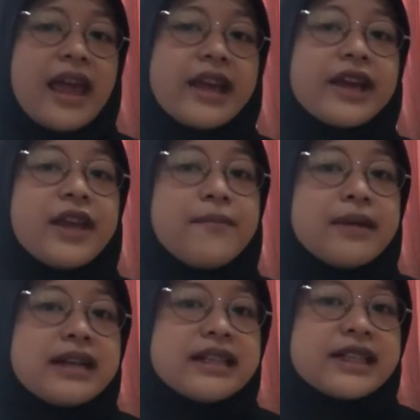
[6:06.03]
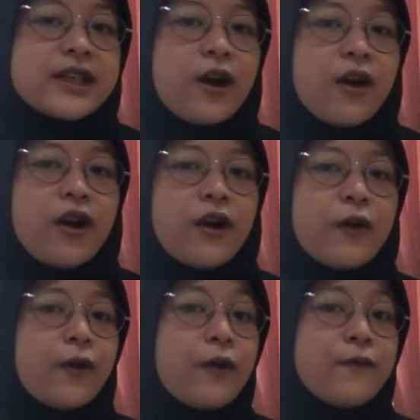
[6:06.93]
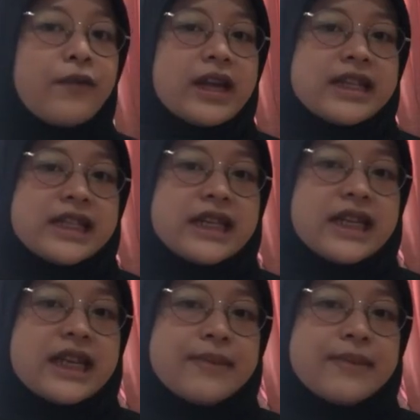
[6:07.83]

agreements or convention